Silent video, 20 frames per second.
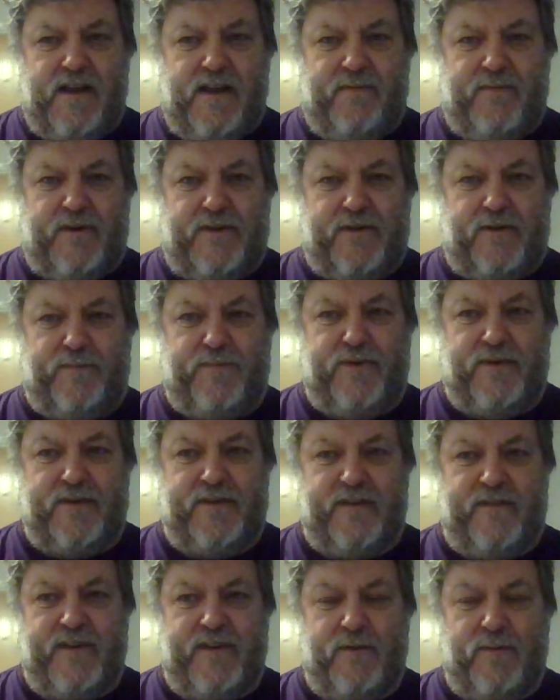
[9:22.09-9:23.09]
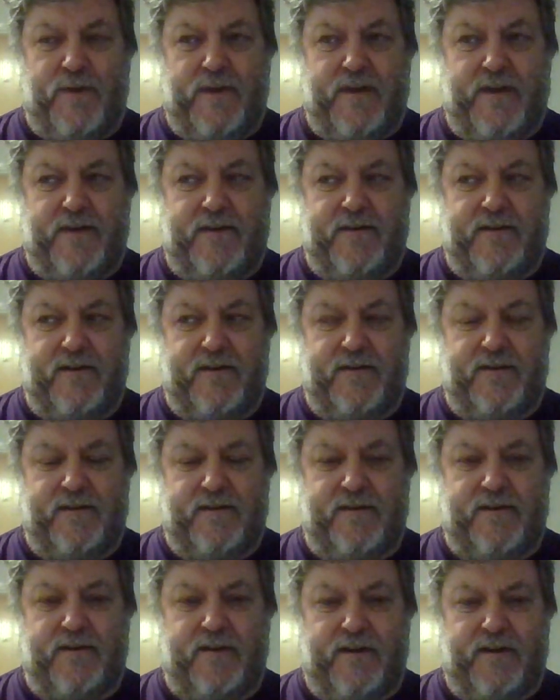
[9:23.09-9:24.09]
But I shall persevere with it and,
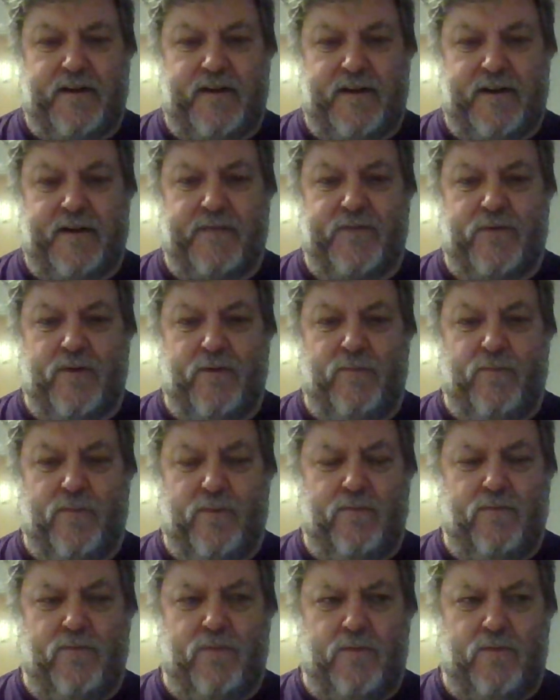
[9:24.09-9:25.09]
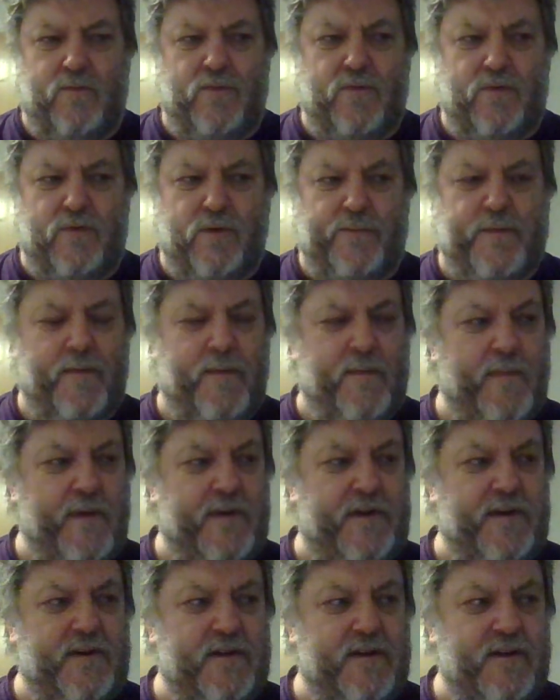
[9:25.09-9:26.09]
and, and, and have come one cup of
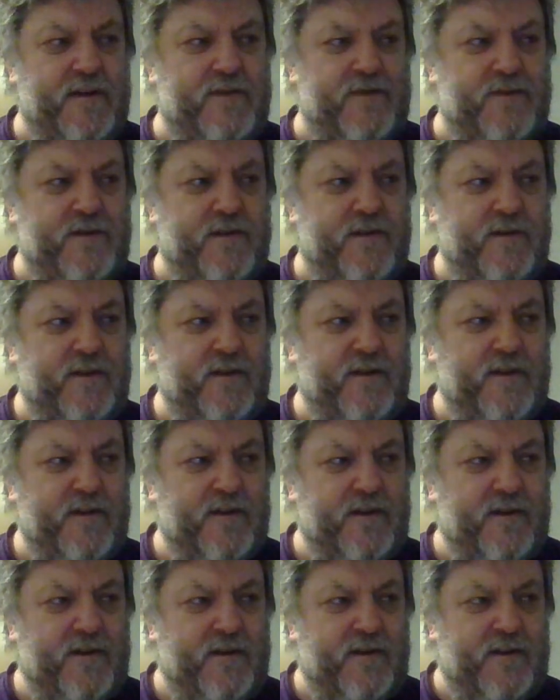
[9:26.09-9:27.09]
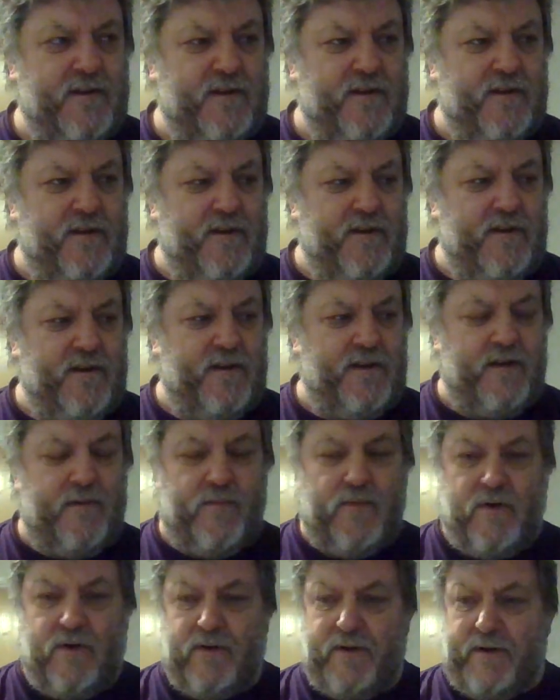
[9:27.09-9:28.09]
meditation in the
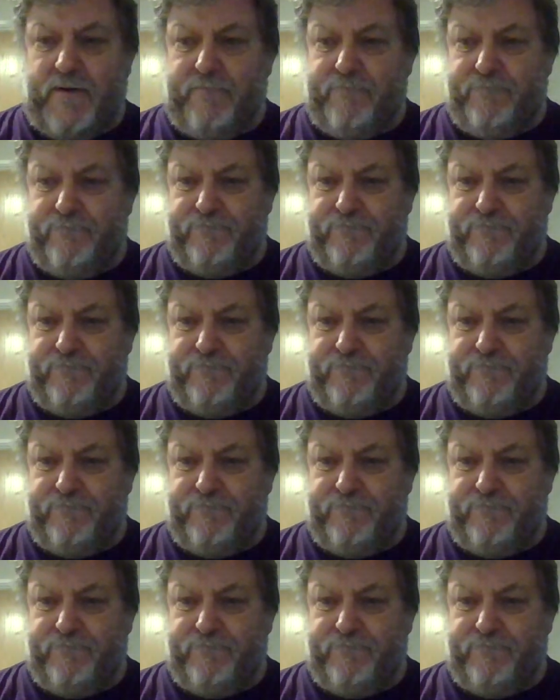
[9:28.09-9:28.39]
morning.